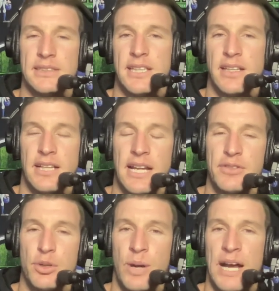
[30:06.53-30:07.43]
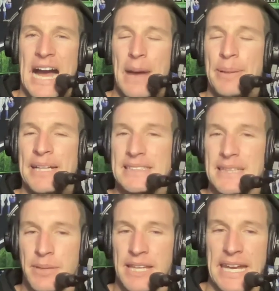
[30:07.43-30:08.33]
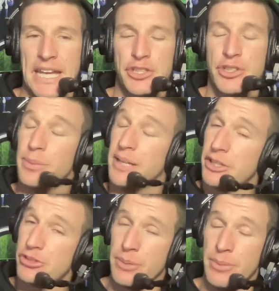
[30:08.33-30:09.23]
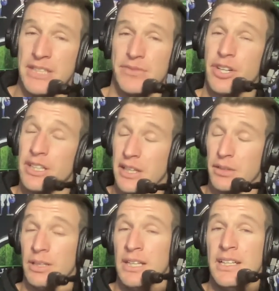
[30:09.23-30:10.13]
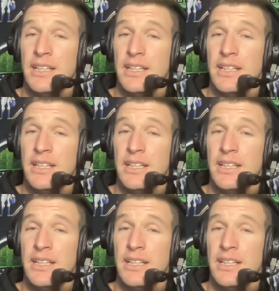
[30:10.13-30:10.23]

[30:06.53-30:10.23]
so they'll have to upend some of their history, but history means very little